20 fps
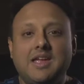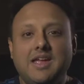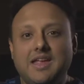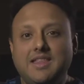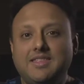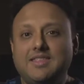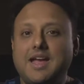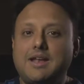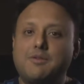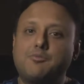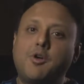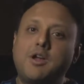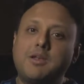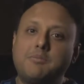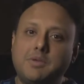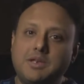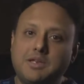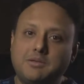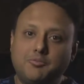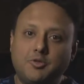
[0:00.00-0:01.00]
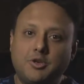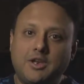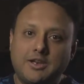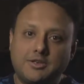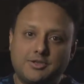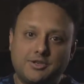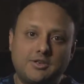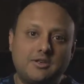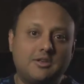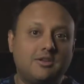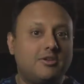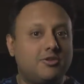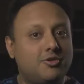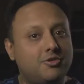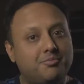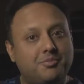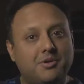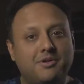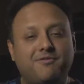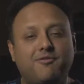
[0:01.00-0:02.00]
In that one manipulation,
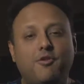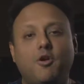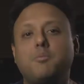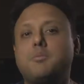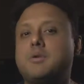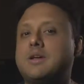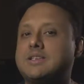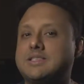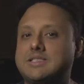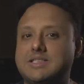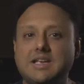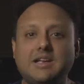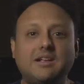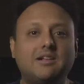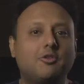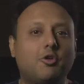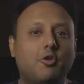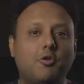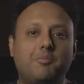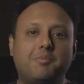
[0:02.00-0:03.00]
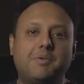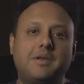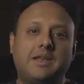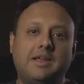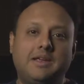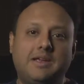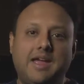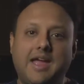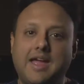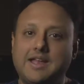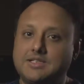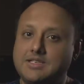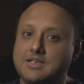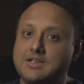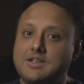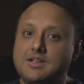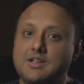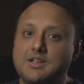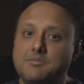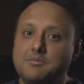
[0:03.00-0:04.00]
you perform a single opening at
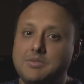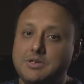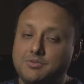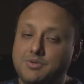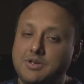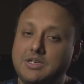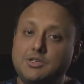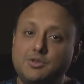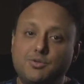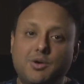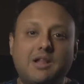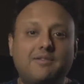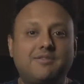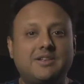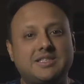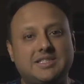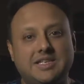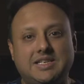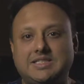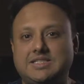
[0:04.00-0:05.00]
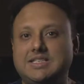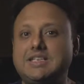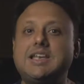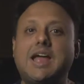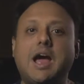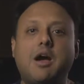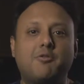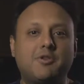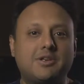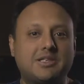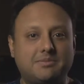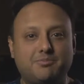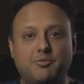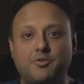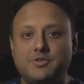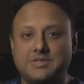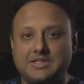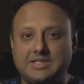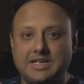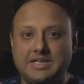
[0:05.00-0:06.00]
between 12 and 16 hours
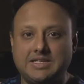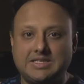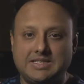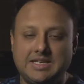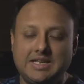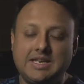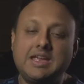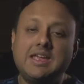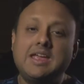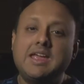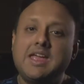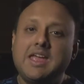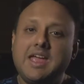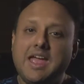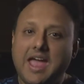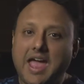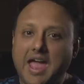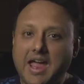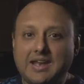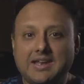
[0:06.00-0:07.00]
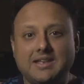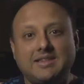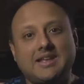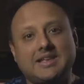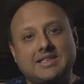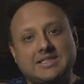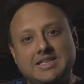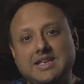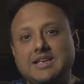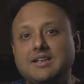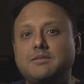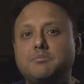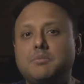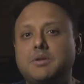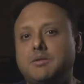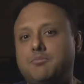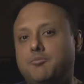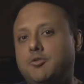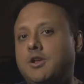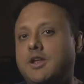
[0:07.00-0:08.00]
post ICSI, and in that single
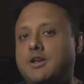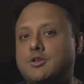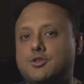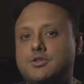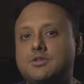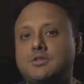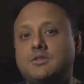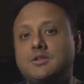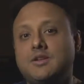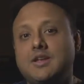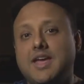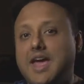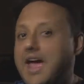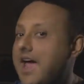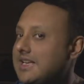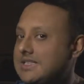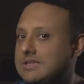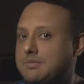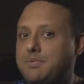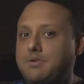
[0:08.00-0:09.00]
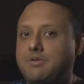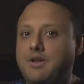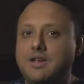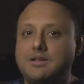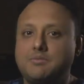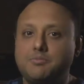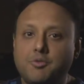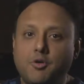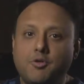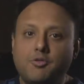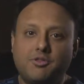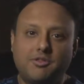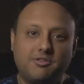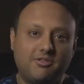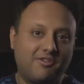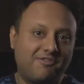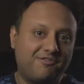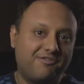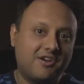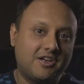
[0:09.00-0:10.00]
manipulation, aspirate both
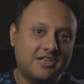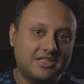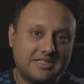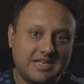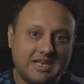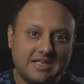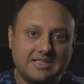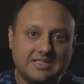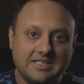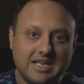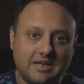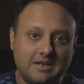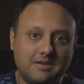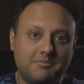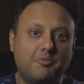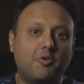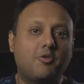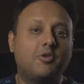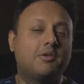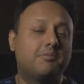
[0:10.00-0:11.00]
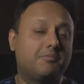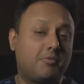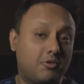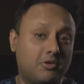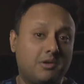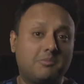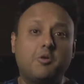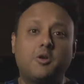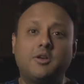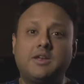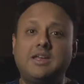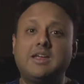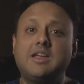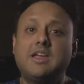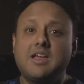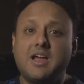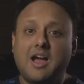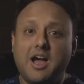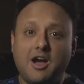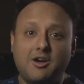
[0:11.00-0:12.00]
the first and second polar body
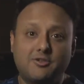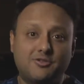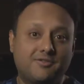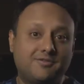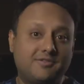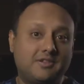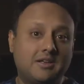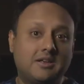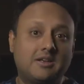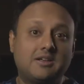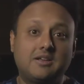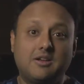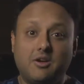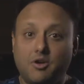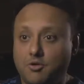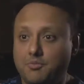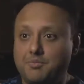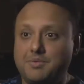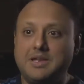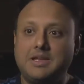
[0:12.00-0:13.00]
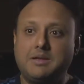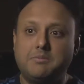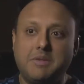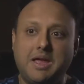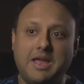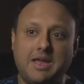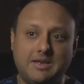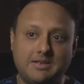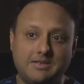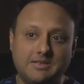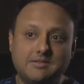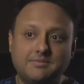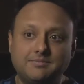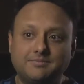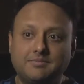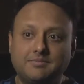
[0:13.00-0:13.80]
out of the opening made.